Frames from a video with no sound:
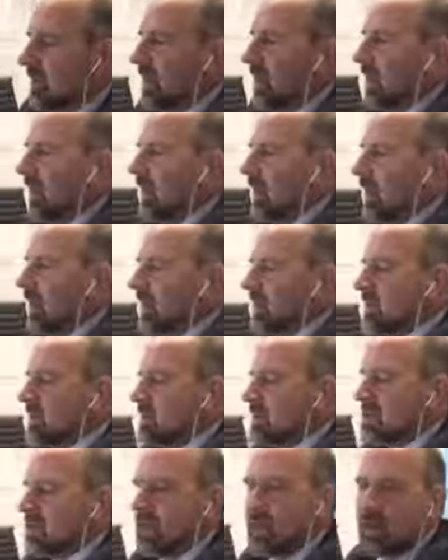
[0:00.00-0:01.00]
And
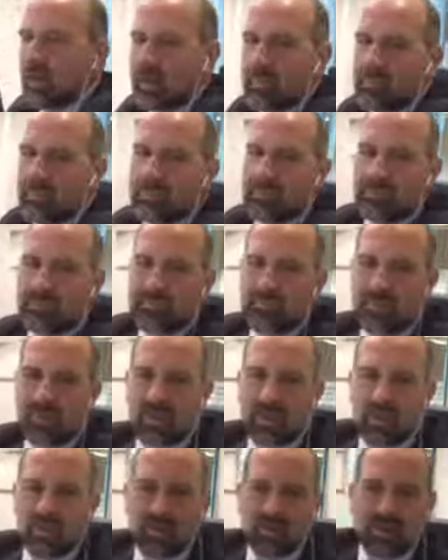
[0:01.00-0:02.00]
you
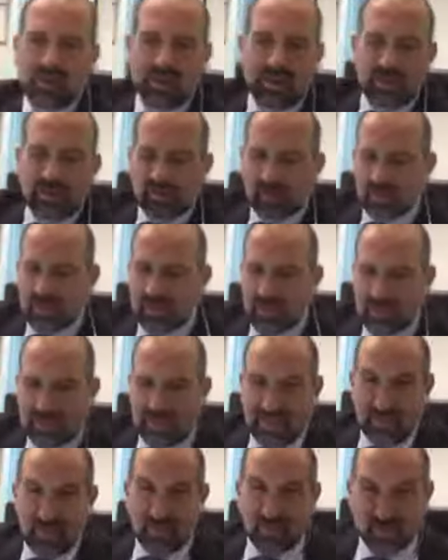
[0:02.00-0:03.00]
really need to assess
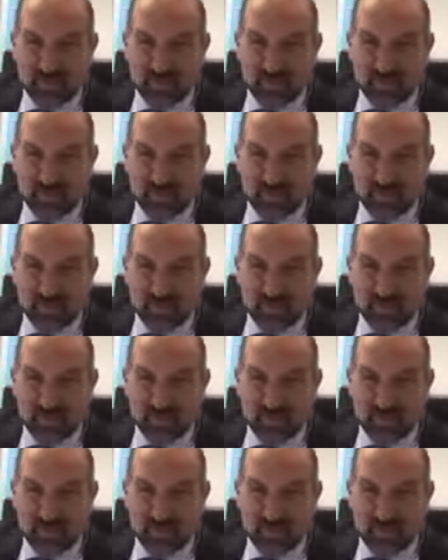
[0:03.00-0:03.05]
that on